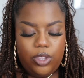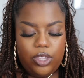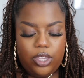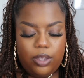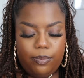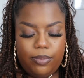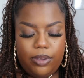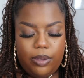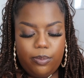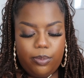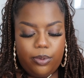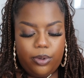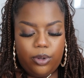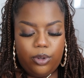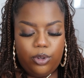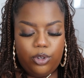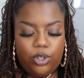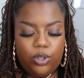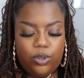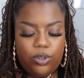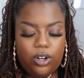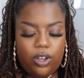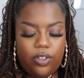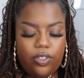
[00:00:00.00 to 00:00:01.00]
Some people
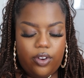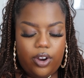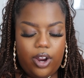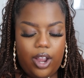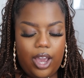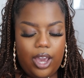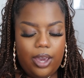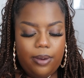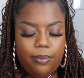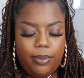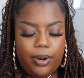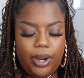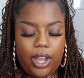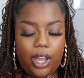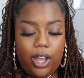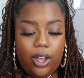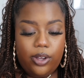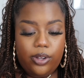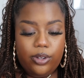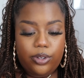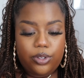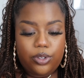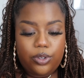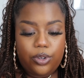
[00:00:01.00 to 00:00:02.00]
do it on their
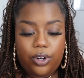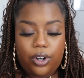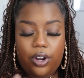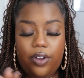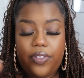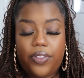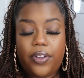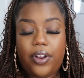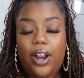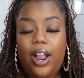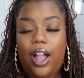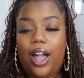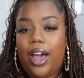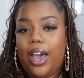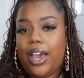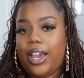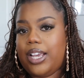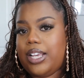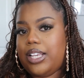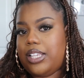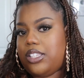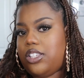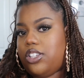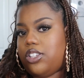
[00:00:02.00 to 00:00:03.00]
eyebrows or on their
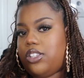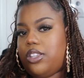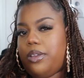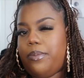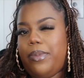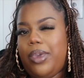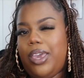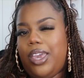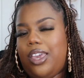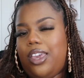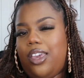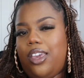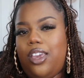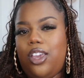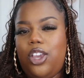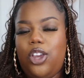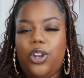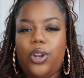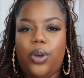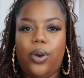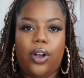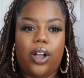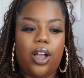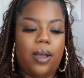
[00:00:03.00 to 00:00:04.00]
eyes just to make it, you
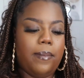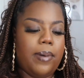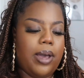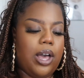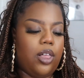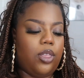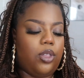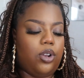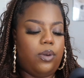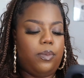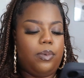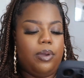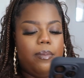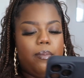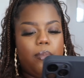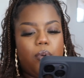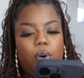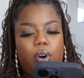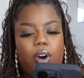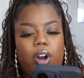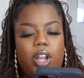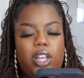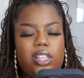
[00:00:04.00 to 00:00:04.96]
know, come out a little bit more.